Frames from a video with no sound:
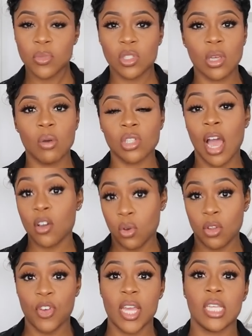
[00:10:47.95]
So I got
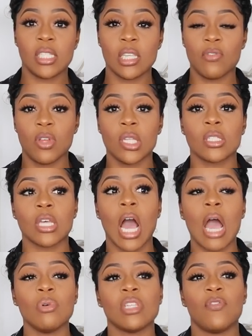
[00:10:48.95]
the 37. So
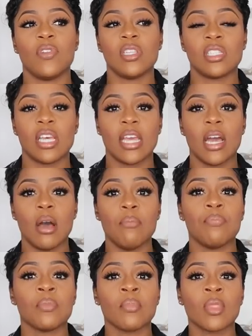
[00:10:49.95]
I would definitely say
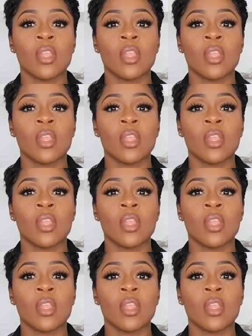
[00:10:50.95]
um,